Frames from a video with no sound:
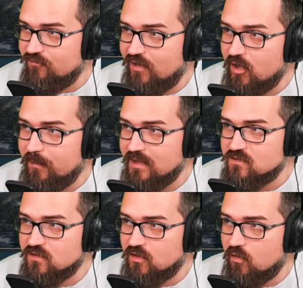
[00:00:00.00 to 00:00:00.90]

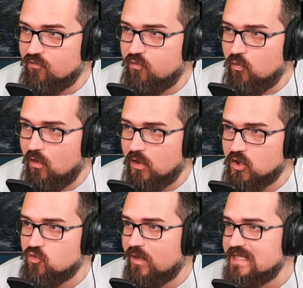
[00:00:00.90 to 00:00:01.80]
environment to go full on
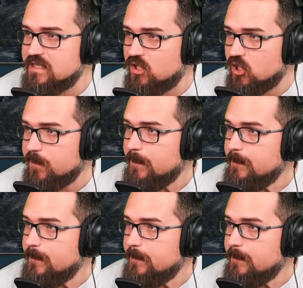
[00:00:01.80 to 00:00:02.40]
crazy there.